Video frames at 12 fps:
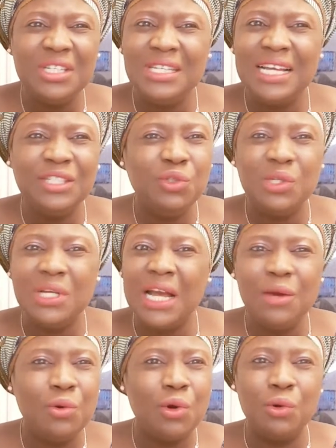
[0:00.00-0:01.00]
that you
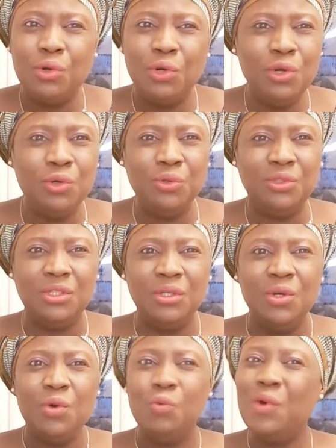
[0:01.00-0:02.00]
can't conclude,
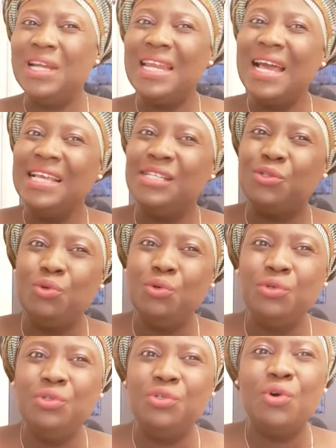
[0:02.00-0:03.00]
whether it's
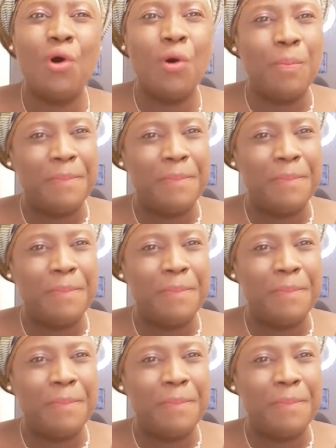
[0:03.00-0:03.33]
good or